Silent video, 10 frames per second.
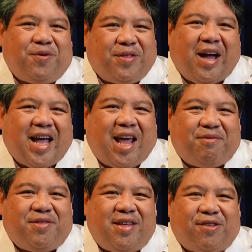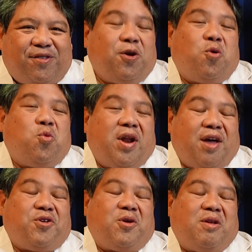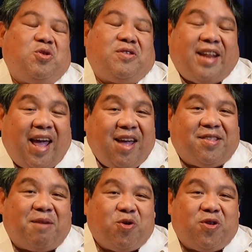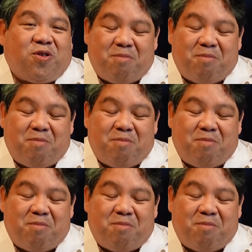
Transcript: for that kind of thing. So what I thought I'd do today is I'm going to